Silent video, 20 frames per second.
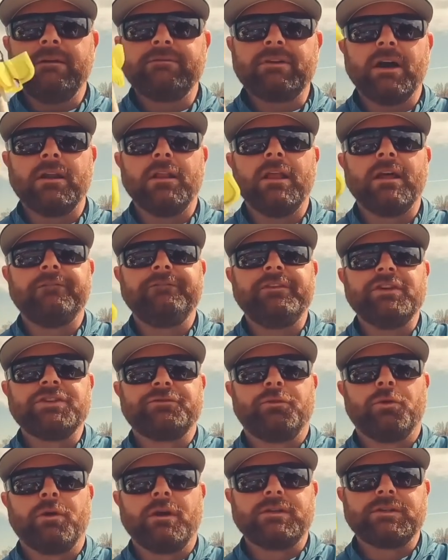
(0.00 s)
caught a lot of fish
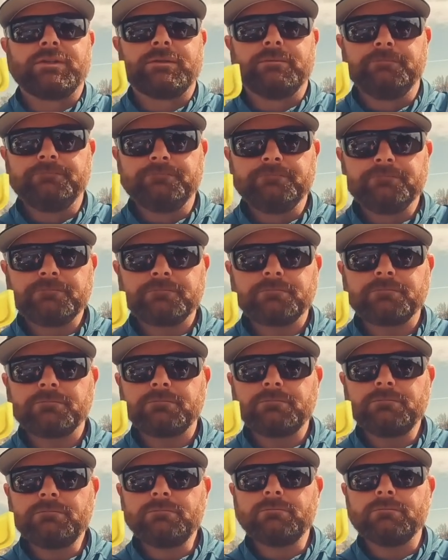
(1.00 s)
for us.
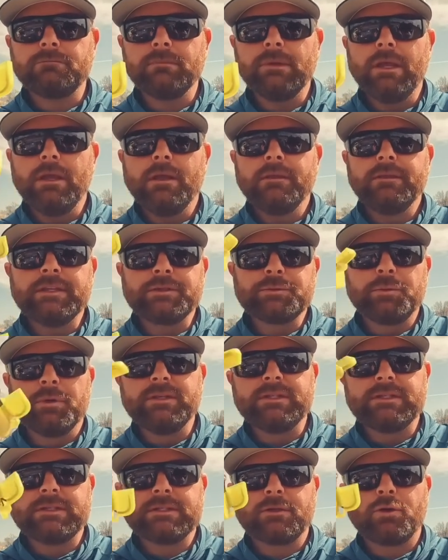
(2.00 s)
This
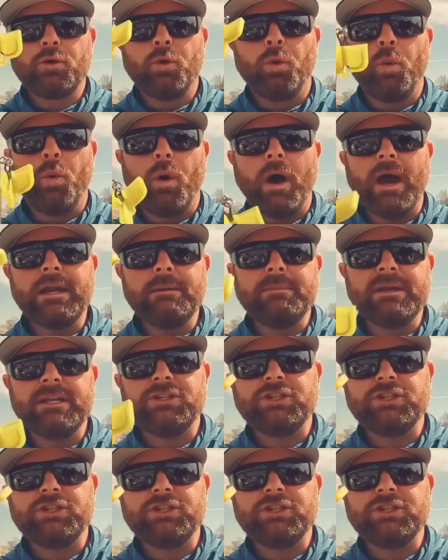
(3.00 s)
one's quite a bit